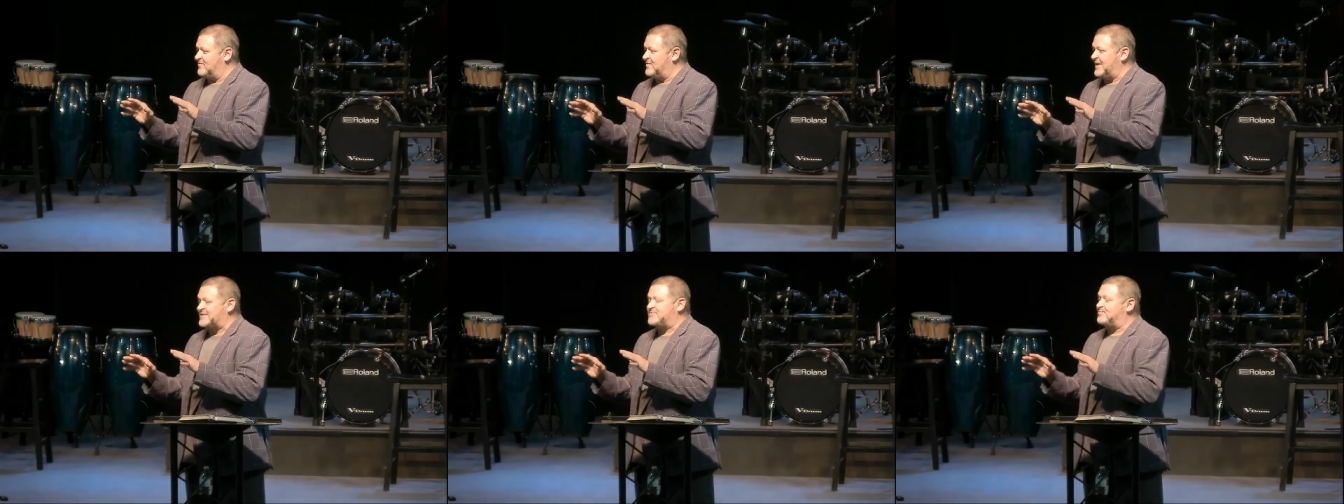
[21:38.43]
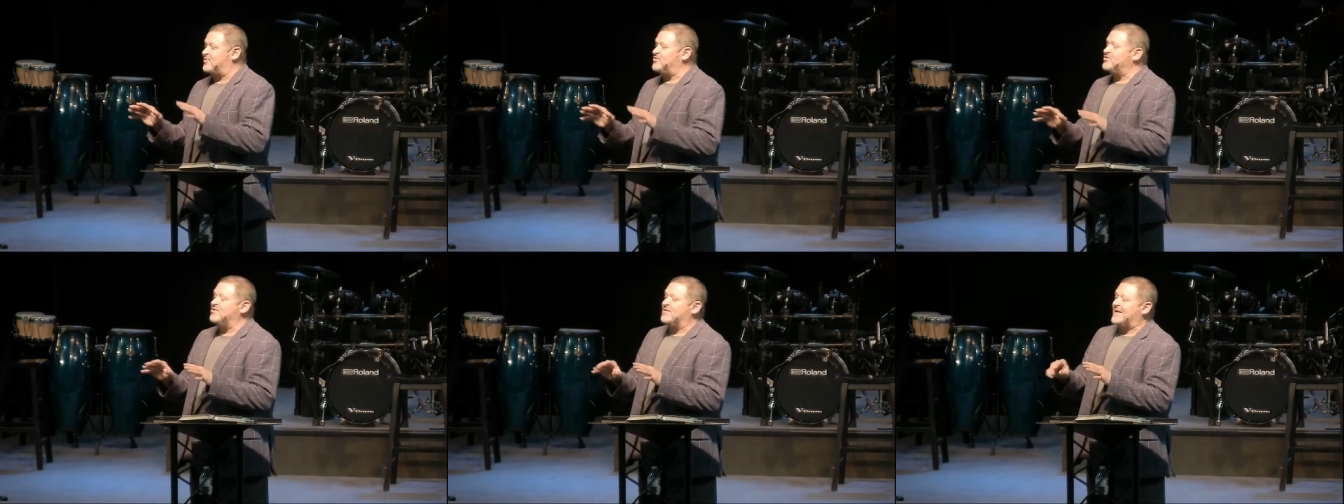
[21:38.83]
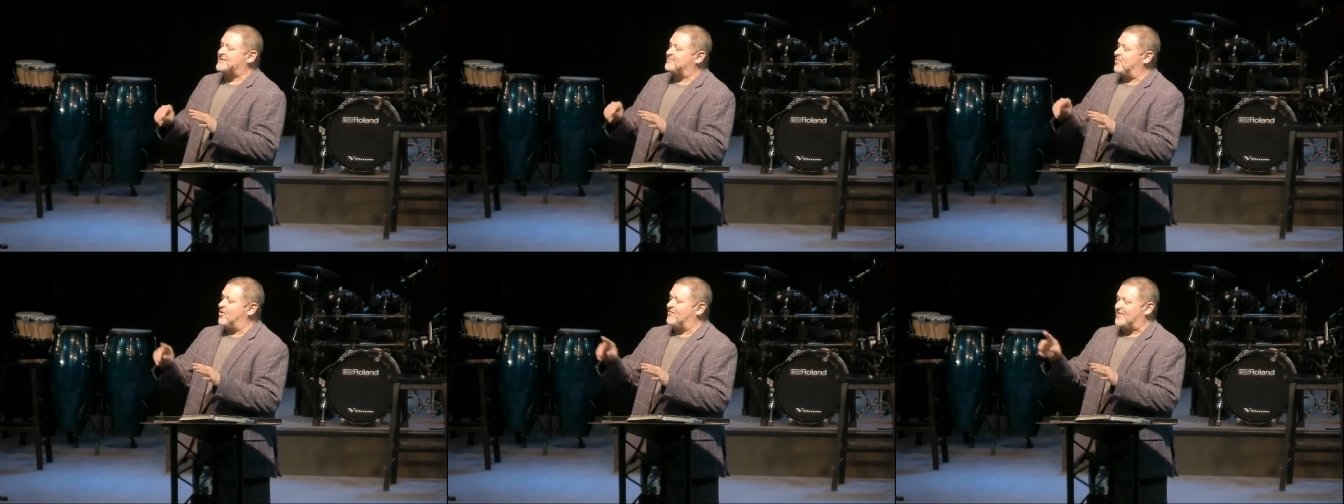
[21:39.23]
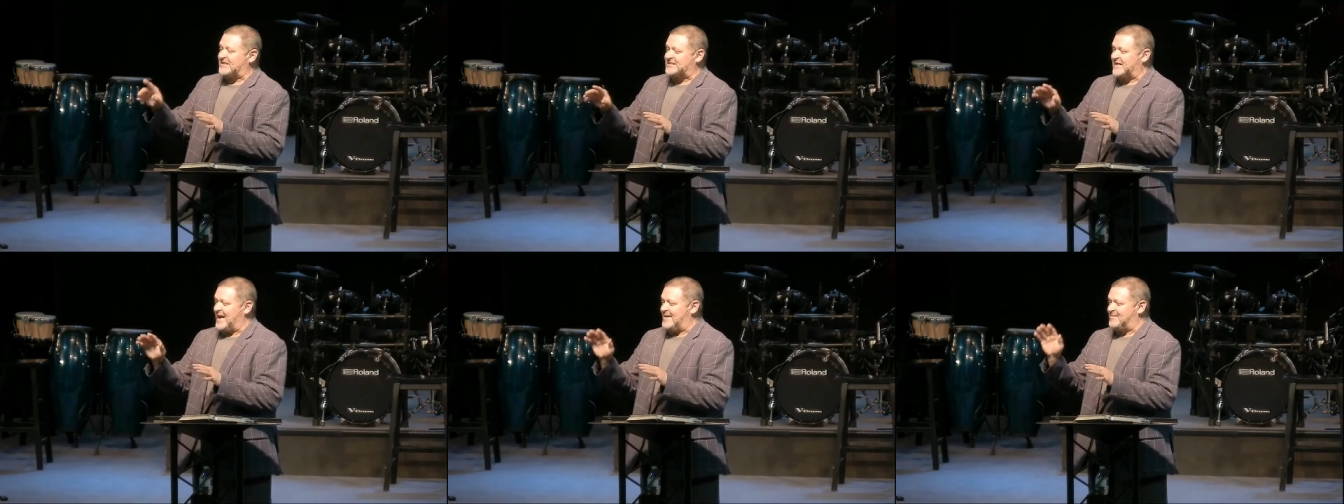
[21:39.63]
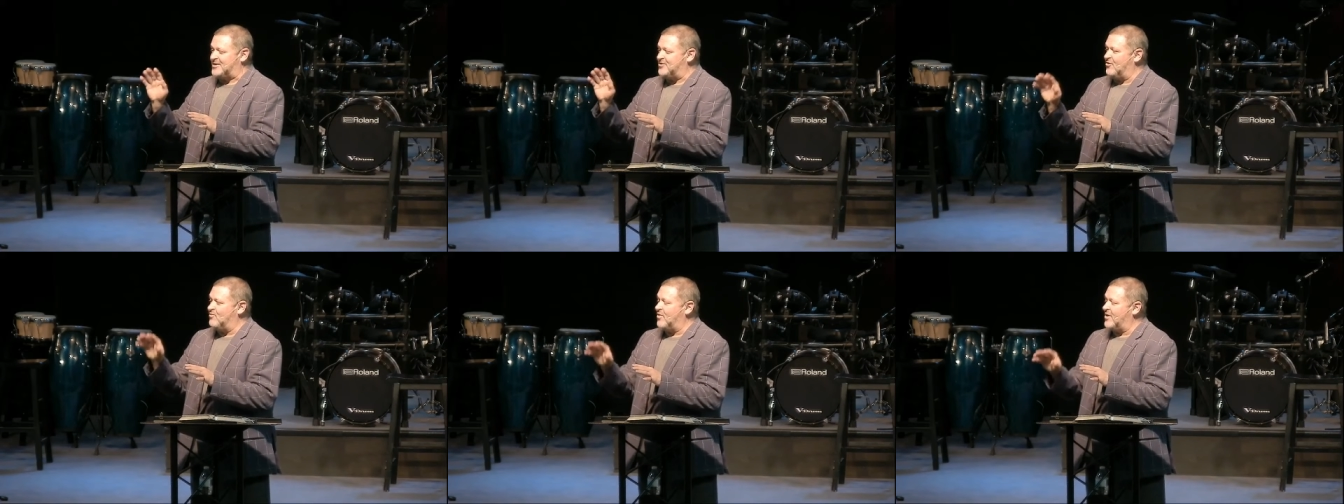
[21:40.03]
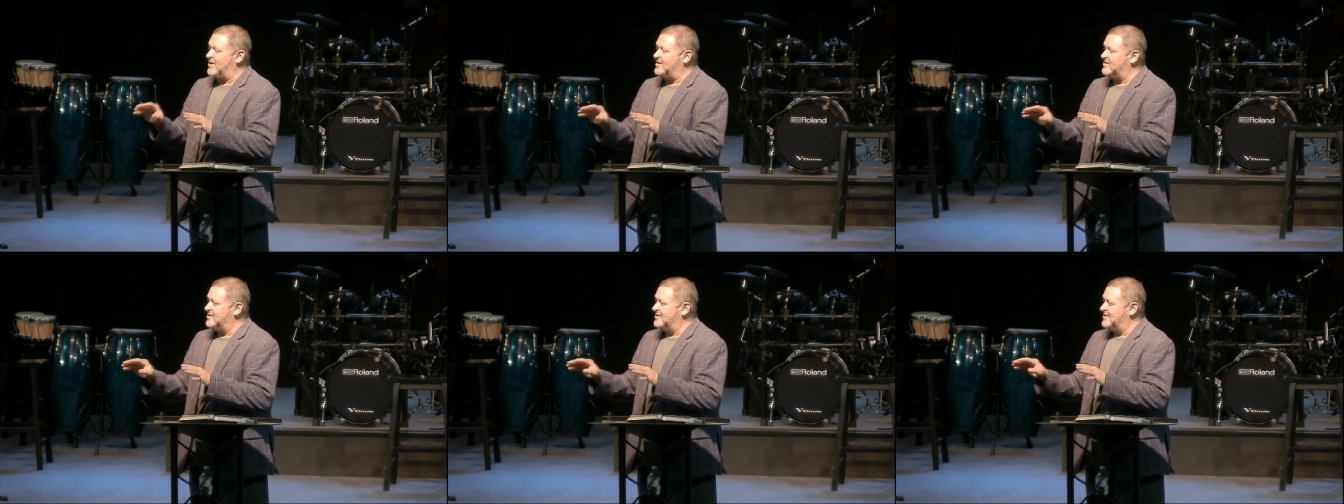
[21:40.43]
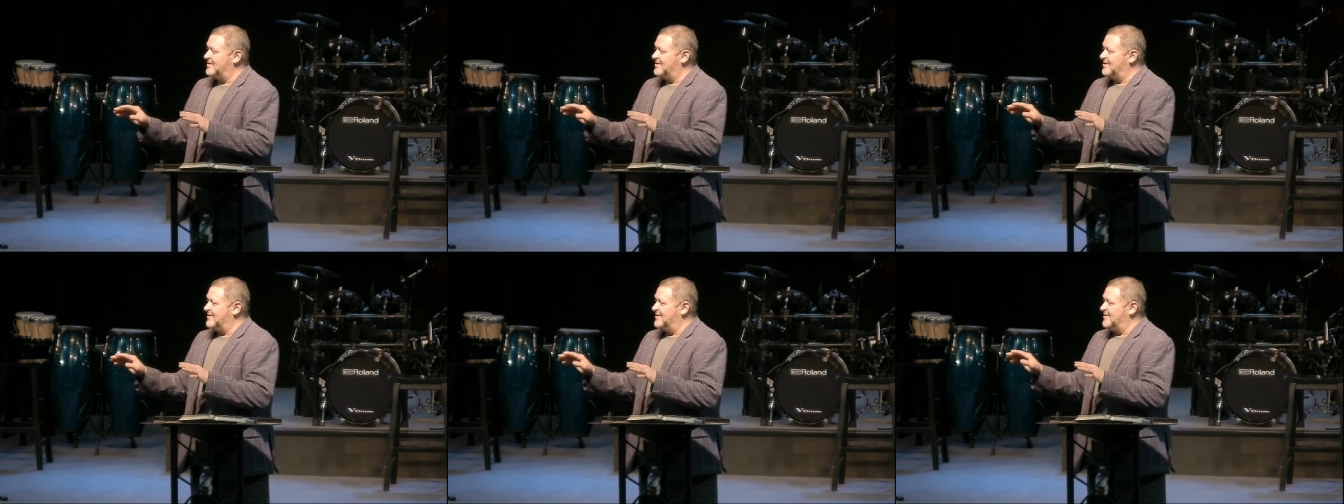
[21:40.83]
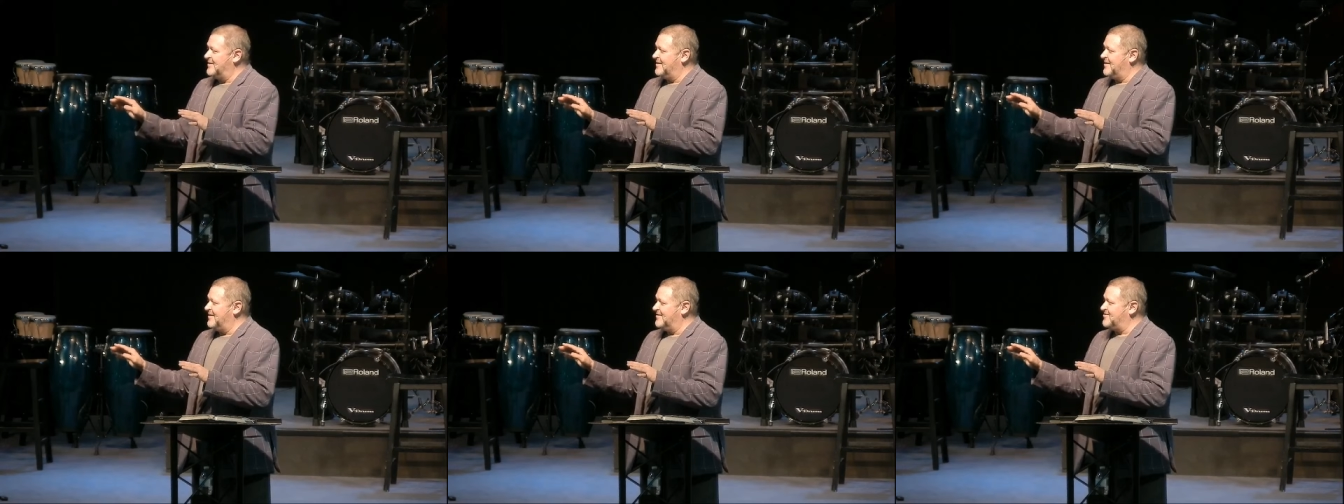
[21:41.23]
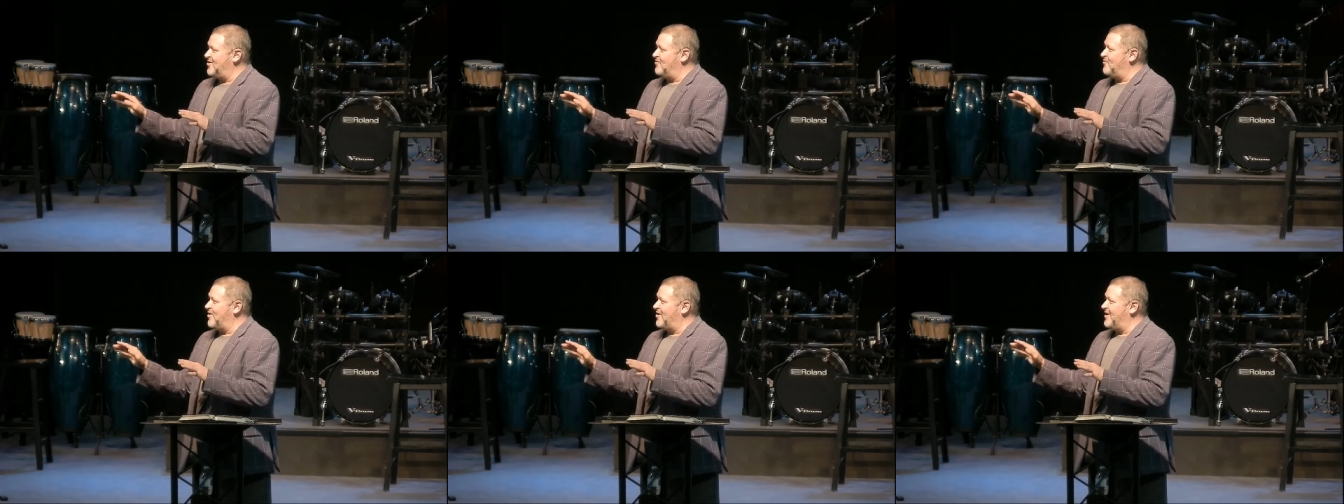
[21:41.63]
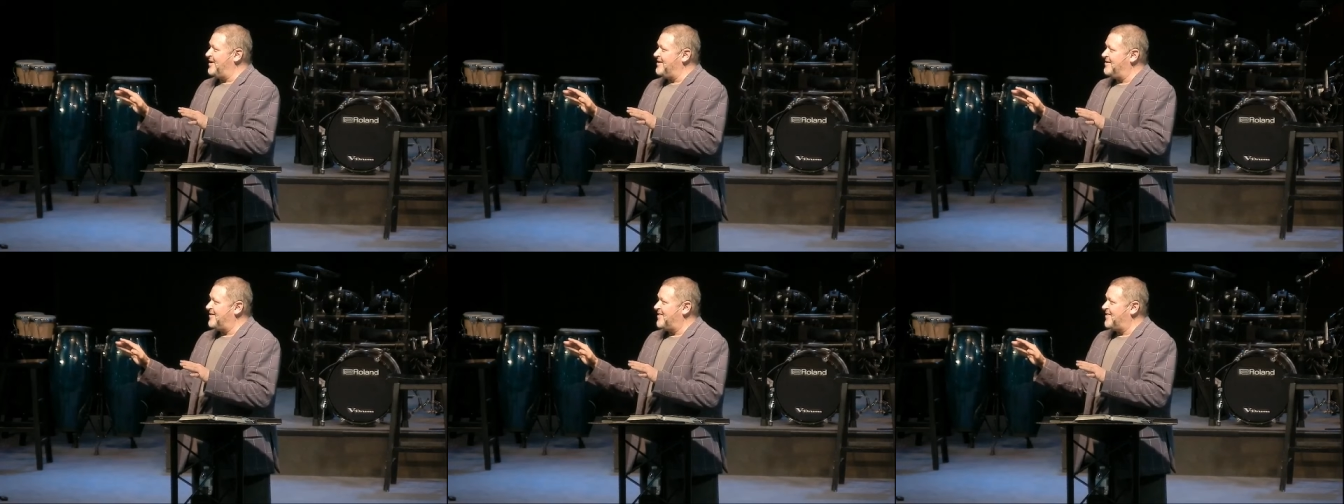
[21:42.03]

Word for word: That's you know that's perfect timing. Don't worry. Don't worry.